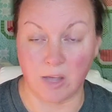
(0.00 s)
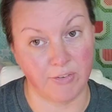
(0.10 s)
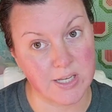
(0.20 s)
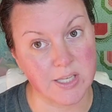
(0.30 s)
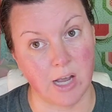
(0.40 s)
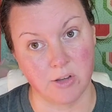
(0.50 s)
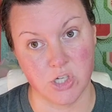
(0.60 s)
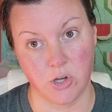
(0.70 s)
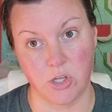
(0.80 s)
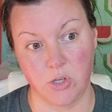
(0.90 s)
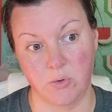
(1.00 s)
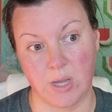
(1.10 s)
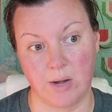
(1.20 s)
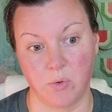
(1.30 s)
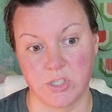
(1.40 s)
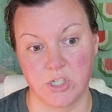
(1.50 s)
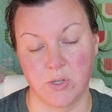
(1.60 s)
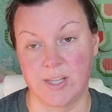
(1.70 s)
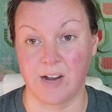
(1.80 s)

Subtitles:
I'll show you kind of what to do,